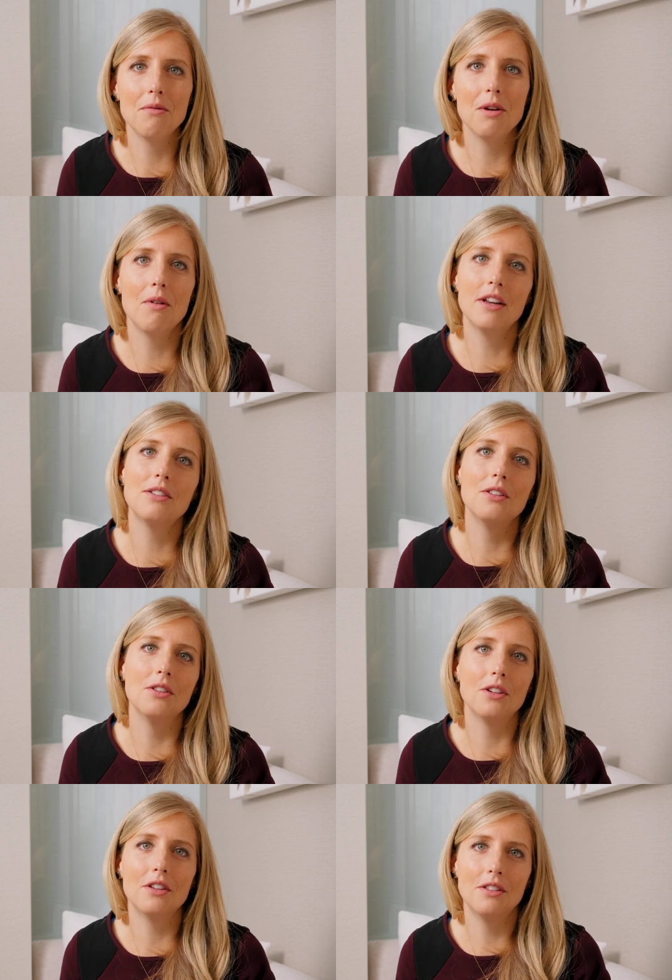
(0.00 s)
We want it to
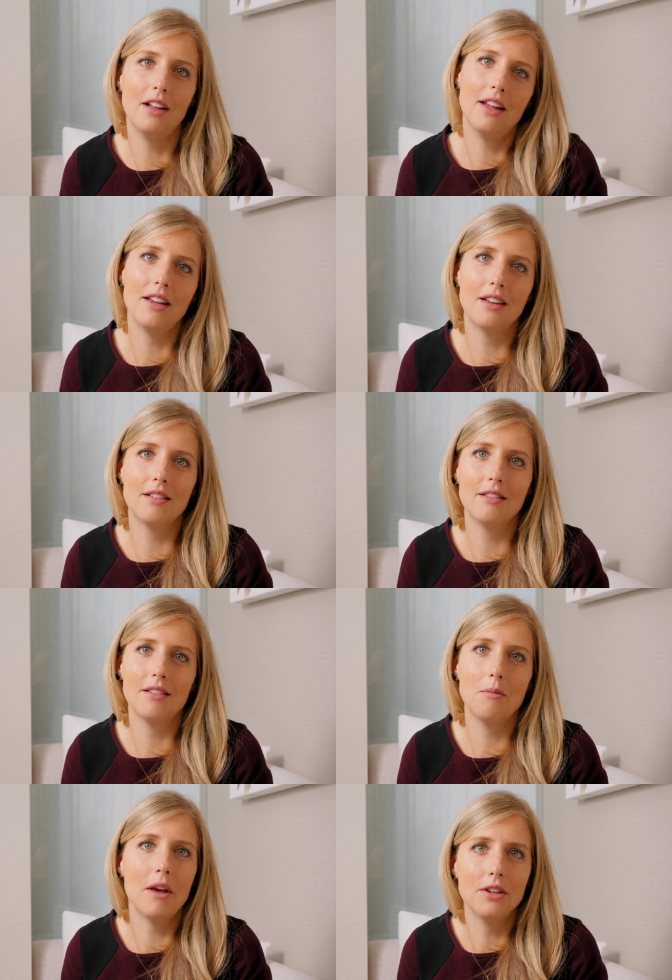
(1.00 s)
look like
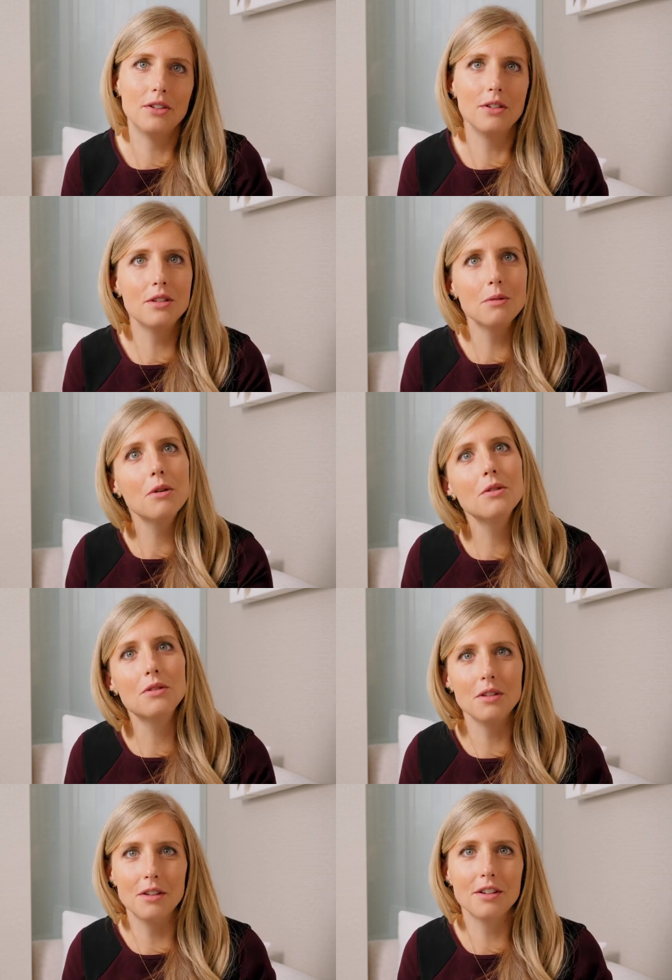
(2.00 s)
the patient is
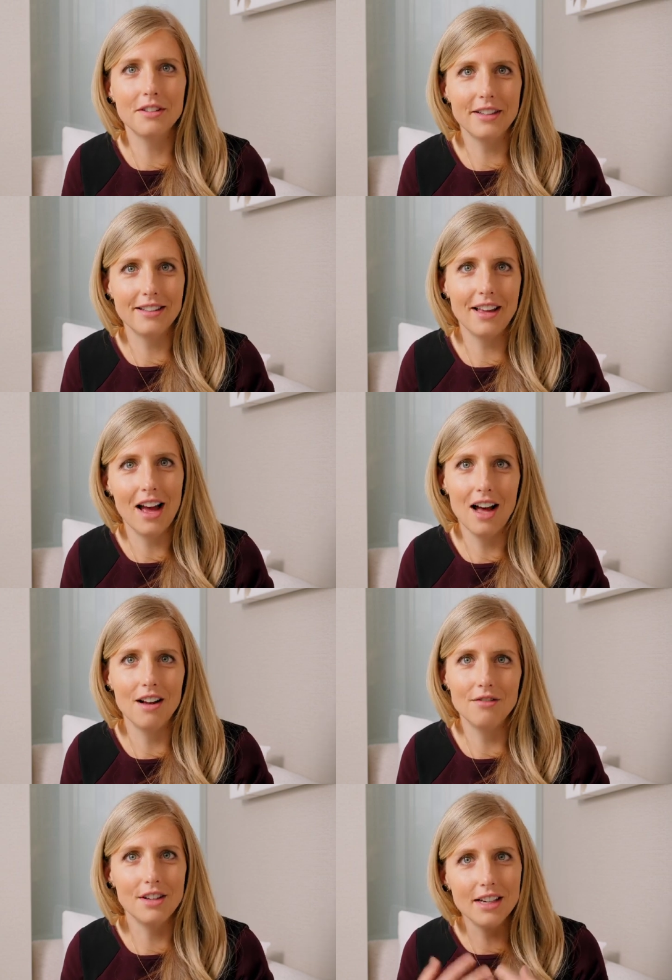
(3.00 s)
supposed to look, like they
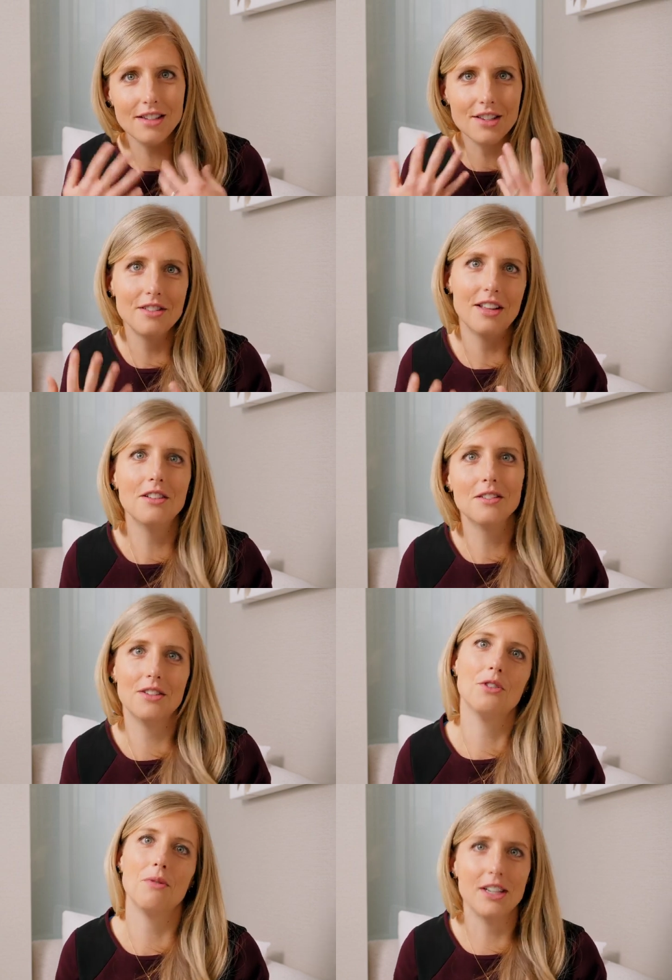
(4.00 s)
have an ideal dental
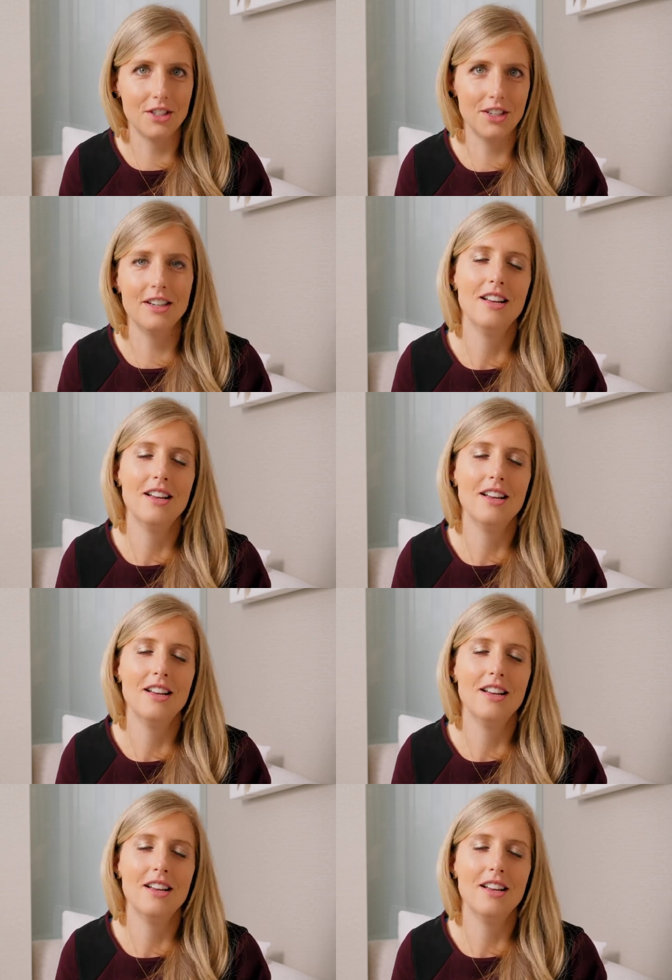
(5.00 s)
situation.